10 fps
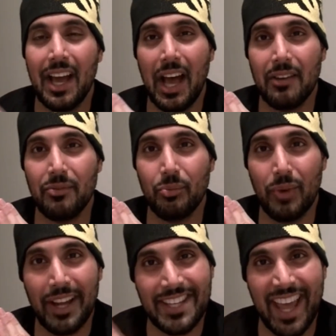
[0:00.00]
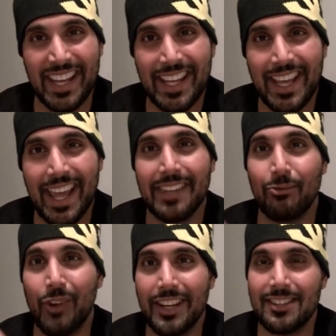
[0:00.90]
of a tenant
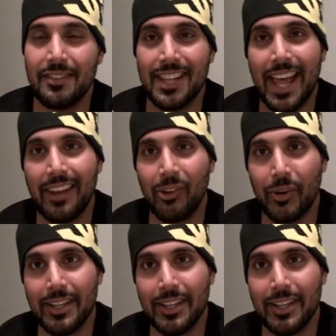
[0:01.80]
and rights of a landlord,